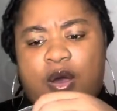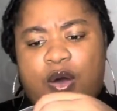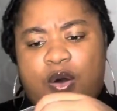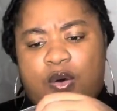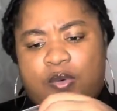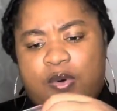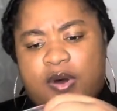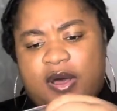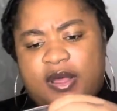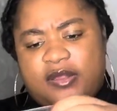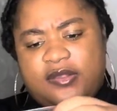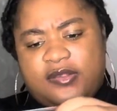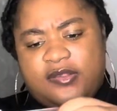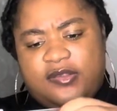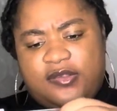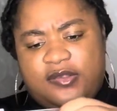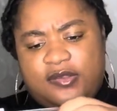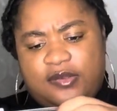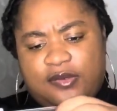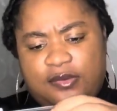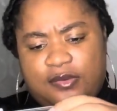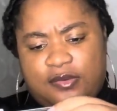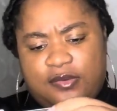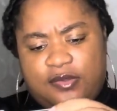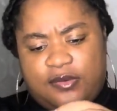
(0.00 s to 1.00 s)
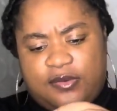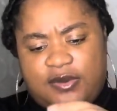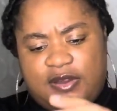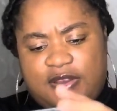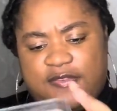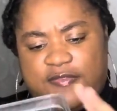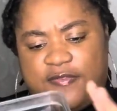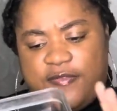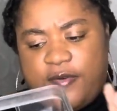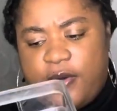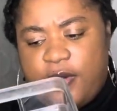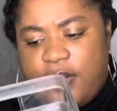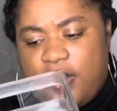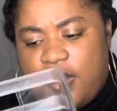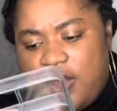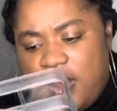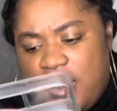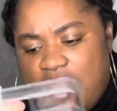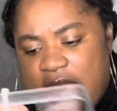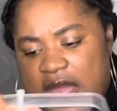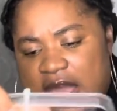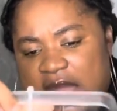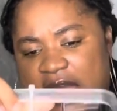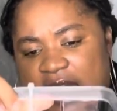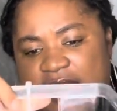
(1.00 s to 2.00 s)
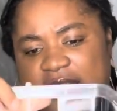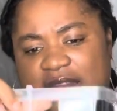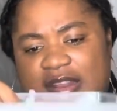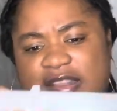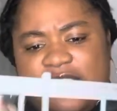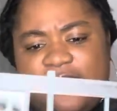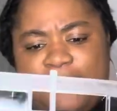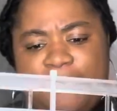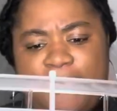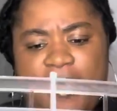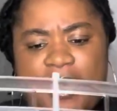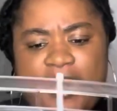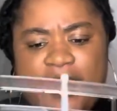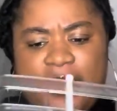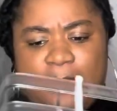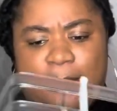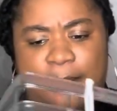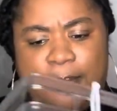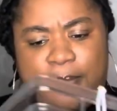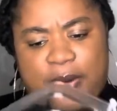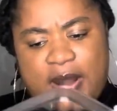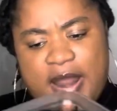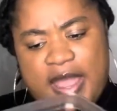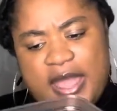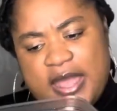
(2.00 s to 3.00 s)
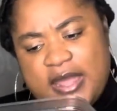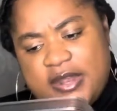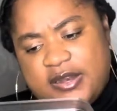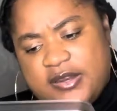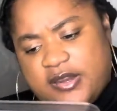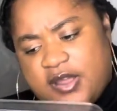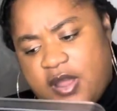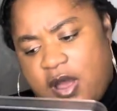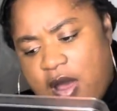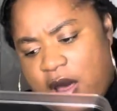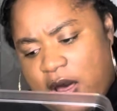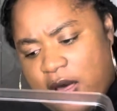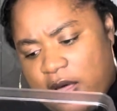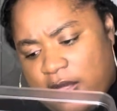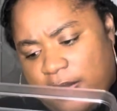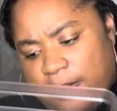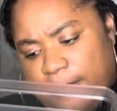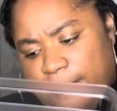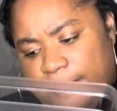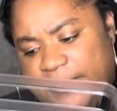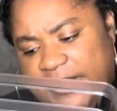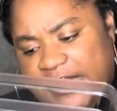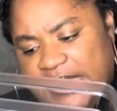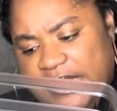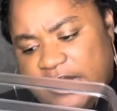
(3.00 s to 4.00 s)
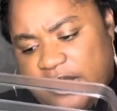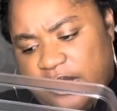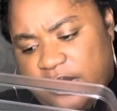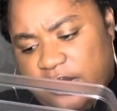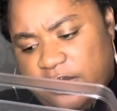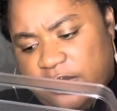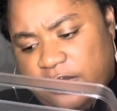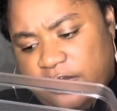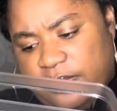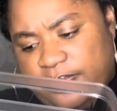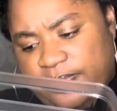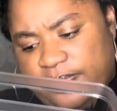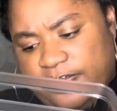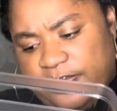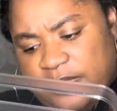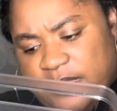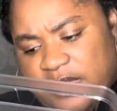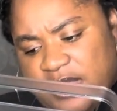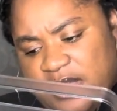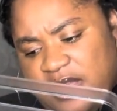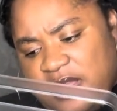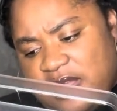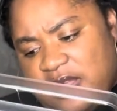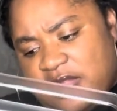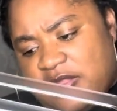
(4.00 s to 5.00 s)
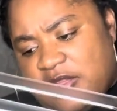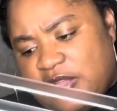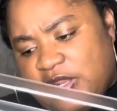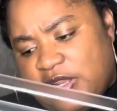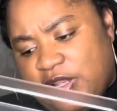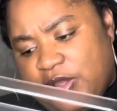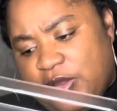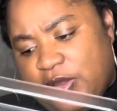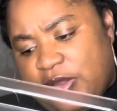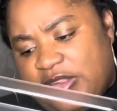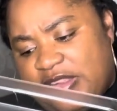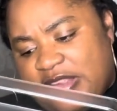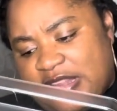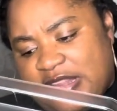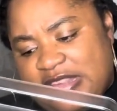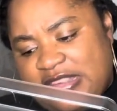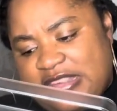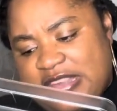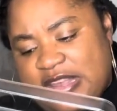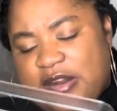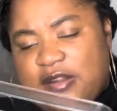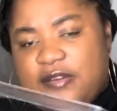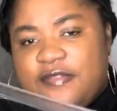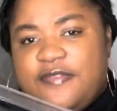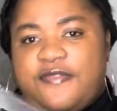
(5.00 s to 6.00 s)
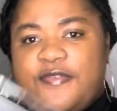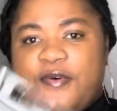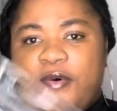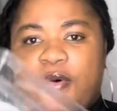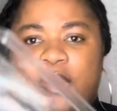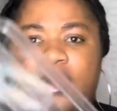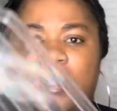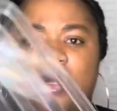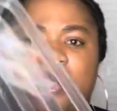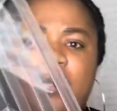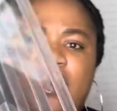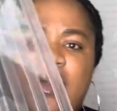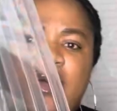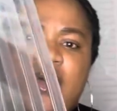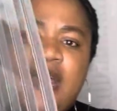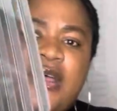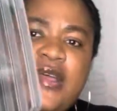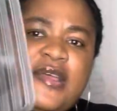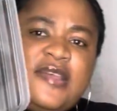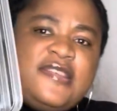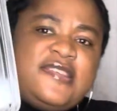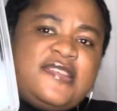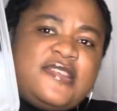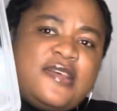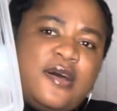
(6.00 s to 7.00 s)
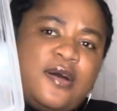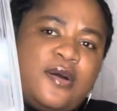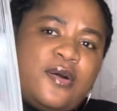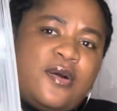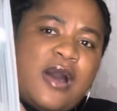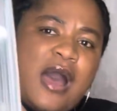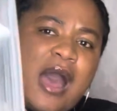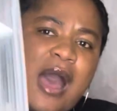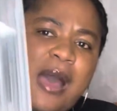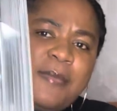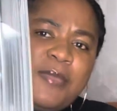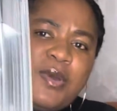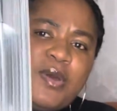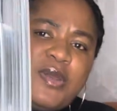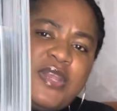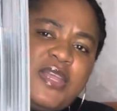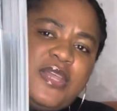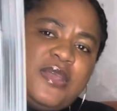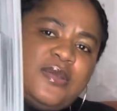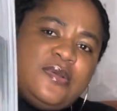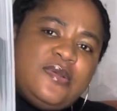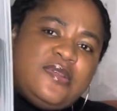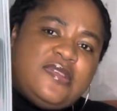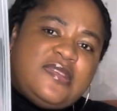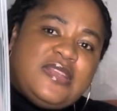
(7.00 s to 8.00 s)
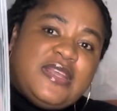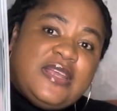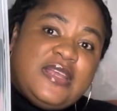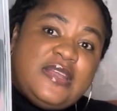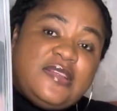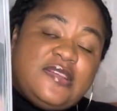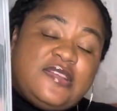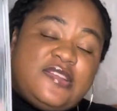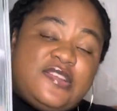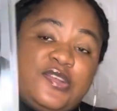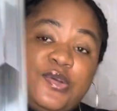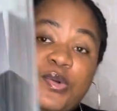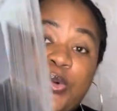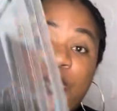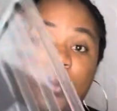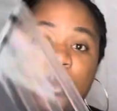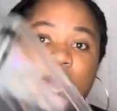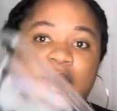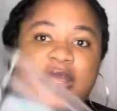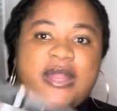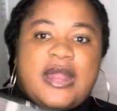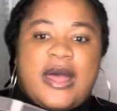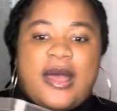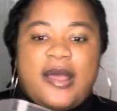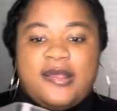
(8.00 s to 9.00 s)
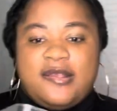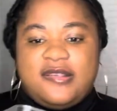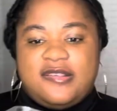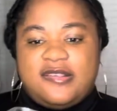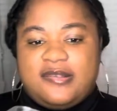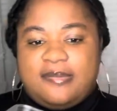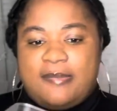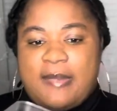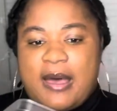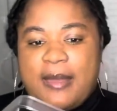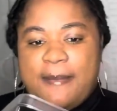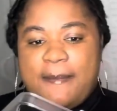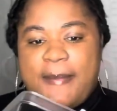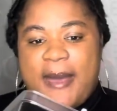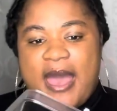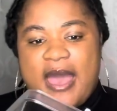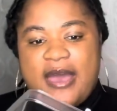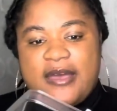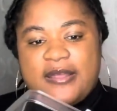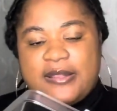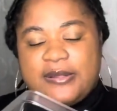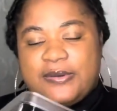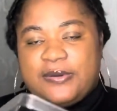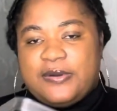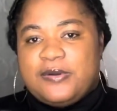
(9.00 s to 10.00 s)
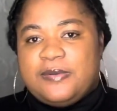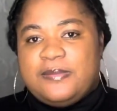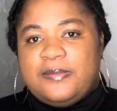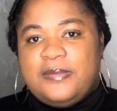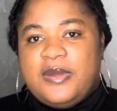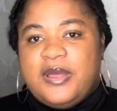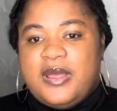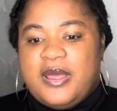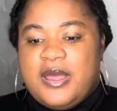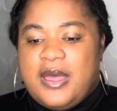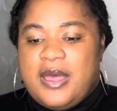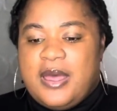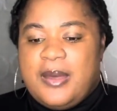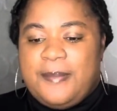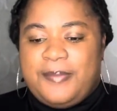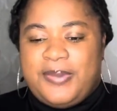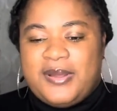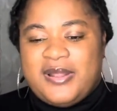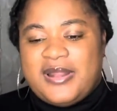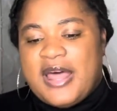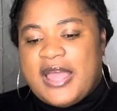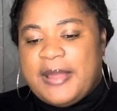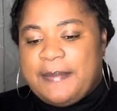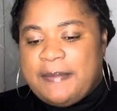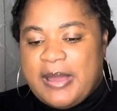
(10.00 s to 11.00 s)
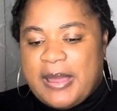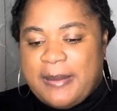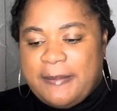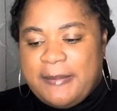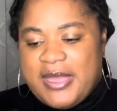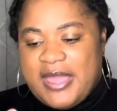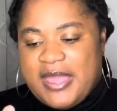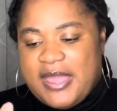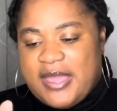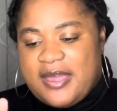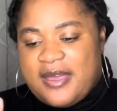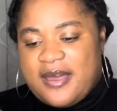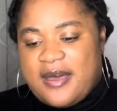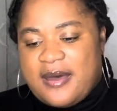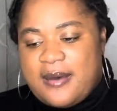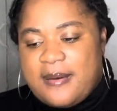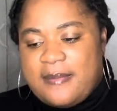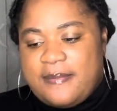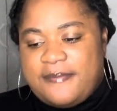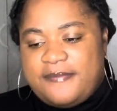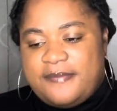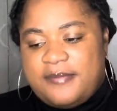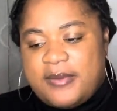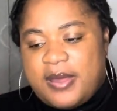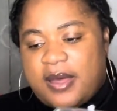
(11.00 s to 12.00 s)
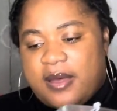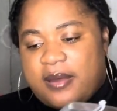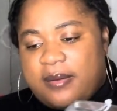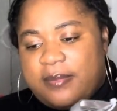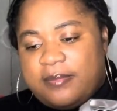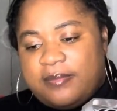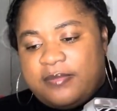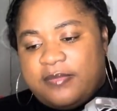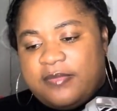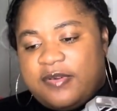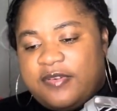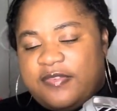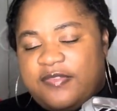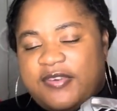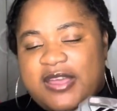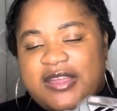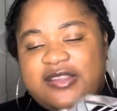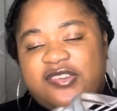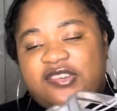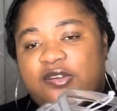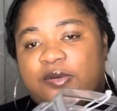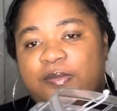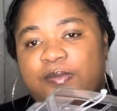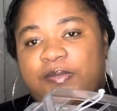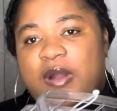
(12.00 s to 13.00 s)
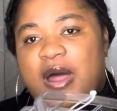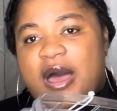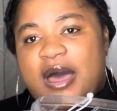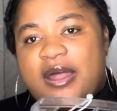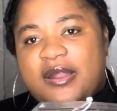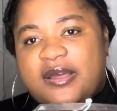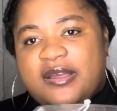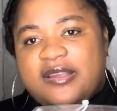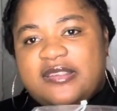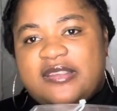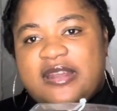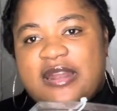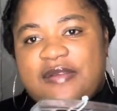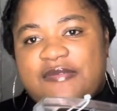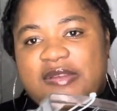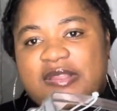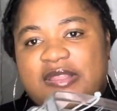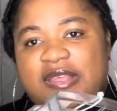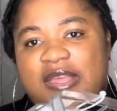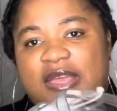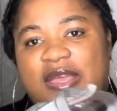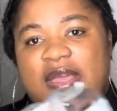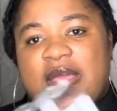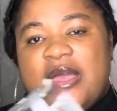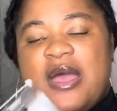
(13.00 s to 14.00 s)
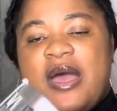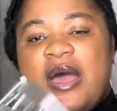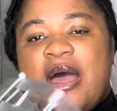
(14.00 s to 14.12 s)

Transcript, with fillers: one, two, three, four, and it's by a brand called Bino, the Lucid set of four. So I'm gonna use these to organize my bathroom, put like my makeup, um, facial products and everything.